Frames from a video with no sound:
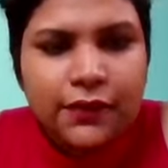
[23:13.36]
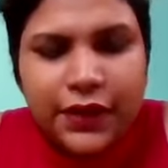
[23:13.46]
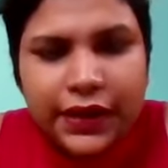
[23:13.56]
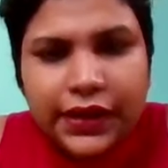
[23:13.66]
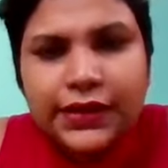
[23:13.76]

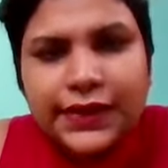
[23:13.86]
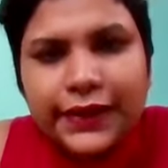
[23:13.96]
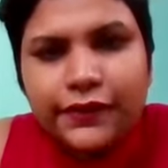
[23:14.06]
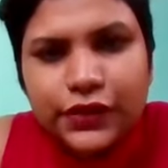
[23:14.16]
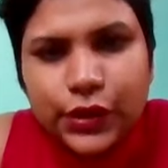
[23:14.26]
very
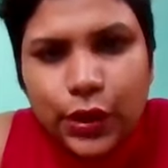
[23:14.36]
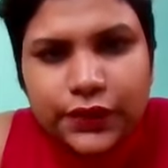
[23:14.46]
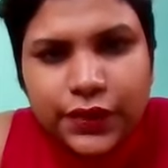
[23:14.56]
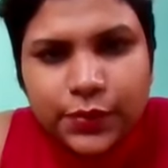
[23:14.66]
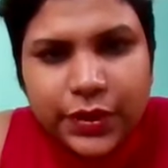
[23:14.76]
insightful
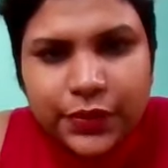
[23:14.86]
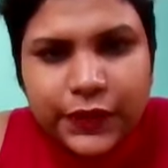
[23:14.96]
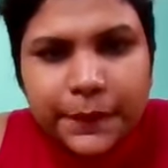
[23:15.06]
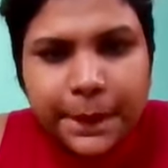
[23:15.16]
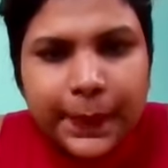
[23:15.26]
thoughts with people.